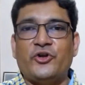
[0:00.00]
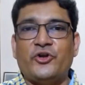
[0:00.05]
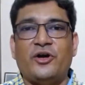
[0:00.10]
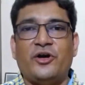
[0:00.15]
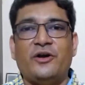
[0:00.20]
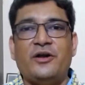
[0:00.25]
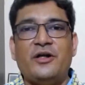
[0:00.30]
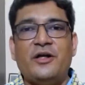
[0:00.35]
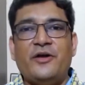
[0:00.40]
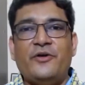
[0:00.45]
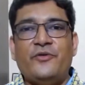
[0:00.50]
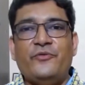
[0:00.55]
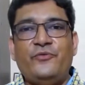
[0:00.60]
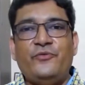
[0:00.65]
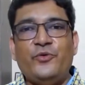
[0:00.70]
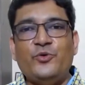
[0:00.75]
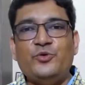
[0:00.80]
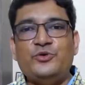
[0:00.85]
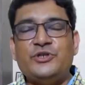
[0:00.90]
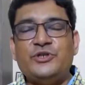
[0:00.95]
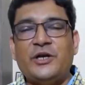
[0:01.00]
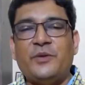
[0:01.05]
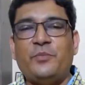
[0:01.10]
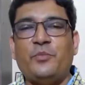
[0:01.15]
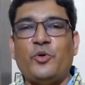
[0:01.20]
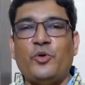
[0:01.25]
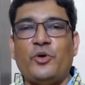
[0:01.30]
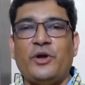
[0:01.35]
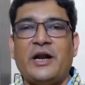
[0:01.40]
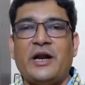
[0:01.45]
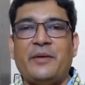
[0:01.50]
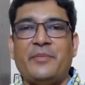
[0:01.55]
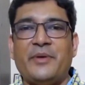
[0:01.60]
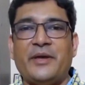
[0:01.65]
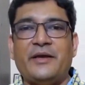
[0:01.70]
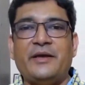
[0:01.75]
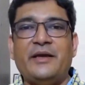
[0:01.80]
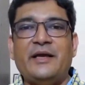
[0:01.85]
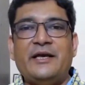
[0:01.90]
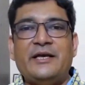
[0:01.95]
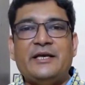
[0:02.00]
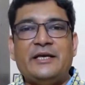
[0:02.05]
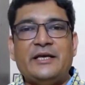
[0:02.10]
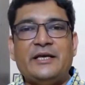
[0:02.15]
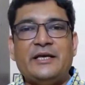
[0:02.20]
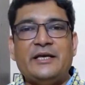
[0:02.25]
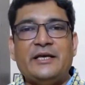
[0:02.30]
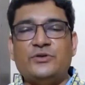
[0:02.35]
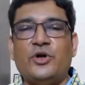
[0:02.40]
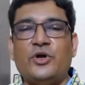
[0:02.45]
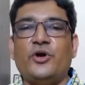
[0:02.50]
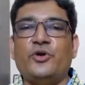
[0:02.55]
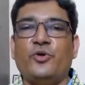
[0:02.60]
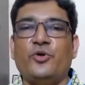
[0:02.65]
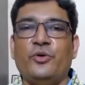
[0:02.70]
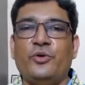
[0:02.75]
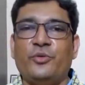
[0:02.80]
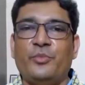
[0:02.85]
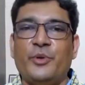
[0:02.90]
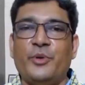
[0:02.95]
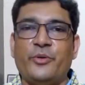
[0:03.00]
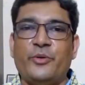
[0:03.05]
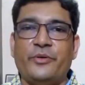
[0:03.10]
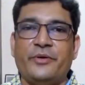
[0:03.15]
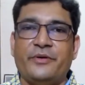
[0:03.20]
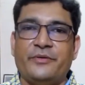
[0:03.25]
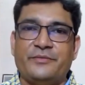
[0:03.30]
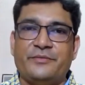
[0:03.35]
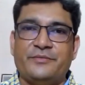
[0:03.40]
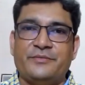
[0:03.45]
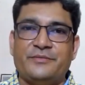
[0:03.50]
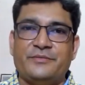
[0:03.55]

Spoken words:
your future programming is not going to be good.